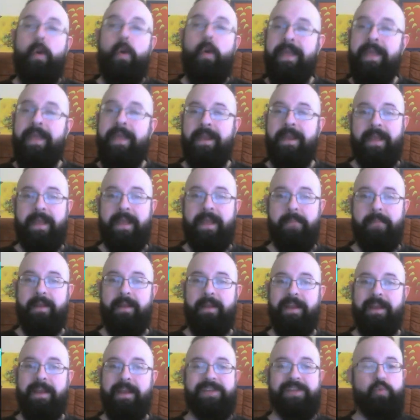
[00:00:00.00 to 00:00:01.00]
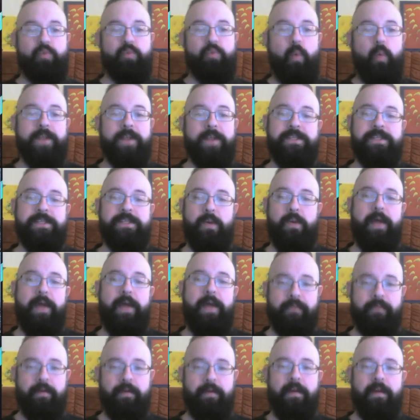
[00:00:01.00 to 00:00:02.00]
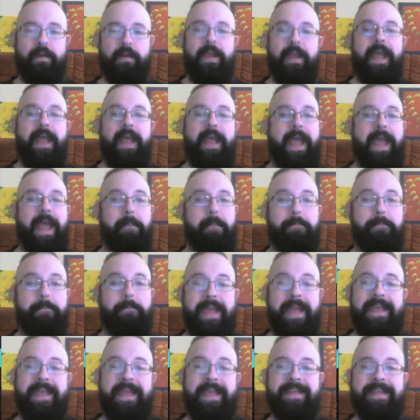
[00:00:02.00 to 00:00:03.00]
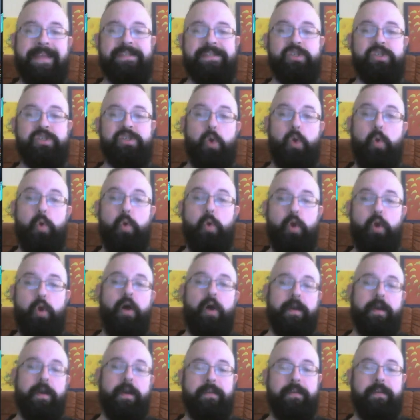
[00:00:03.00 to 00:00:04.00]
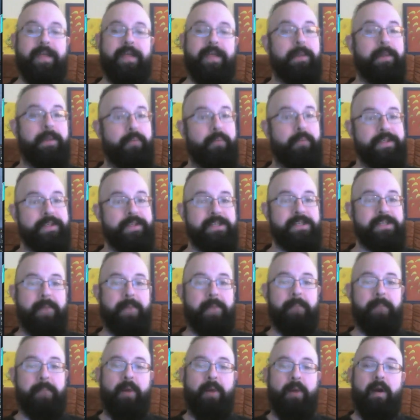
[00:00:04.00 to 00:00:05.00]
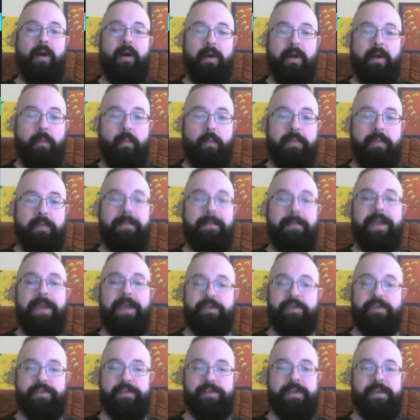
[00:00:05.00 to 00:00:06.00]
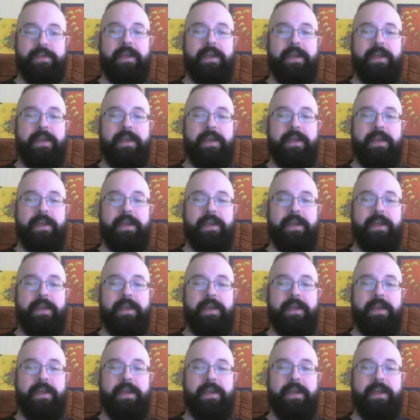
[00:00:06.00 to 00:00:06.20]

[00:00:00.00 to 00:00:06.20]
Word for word: healing abilities whatsoever, and make it so good that it puts them on par with mages.